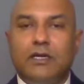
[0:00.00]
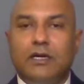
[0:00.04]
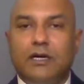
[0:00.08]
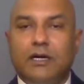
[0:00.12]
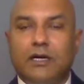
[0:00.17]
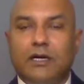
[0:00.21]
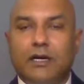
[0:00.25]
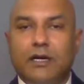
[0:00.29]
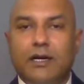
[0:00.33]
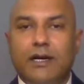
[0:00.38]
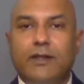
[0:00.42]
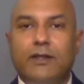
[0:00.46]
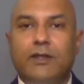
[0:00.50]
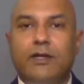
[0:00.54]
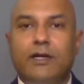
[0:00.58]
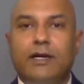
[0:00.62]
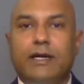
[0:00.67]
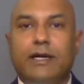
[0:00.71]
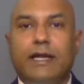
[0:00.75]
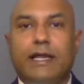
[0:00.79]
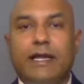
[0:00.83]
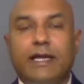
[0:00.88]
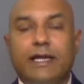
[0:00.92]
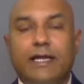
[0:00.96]
related to
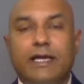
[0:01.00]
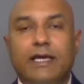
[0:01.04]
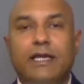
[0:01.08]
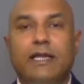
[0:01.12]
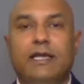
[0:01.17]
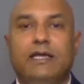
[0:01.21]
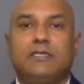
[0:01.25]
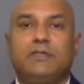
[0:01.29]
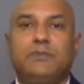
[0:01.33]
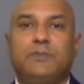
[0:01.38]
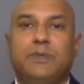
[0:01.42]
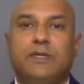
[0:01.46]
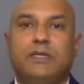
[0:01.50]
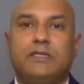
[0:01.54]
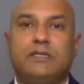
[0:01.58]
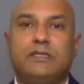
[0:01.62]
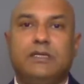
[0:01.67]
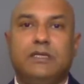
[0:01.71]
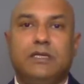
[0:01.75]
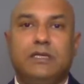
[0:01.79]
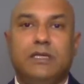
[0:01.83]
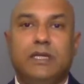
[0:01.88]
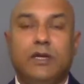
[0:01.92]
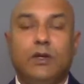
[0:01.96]
the technical
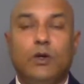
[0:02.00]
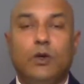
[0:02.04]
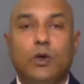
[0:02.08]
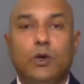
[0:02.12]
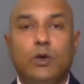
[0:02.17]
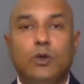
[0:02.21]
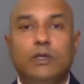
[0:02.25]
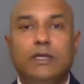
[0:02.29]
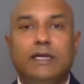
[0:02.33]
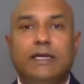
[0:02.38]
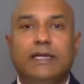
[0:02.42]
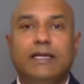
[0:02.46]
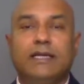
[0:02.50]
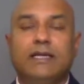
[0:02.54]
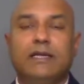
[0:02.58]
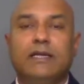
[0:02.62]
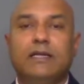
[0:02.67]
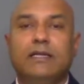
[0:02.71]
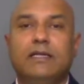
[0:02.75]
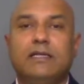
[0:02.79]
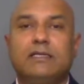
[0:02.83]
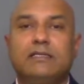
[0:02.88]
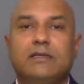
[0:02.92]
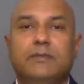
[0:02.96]
aspects, then go to the
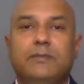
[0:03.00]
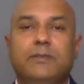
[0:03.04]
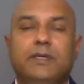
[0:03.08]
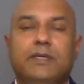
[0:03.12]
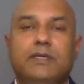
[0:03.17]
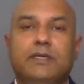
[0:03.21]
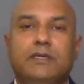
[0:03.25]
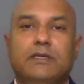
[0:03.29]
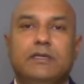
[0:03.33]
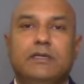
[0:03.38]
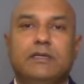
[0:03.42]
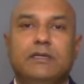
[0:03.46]
technical SME.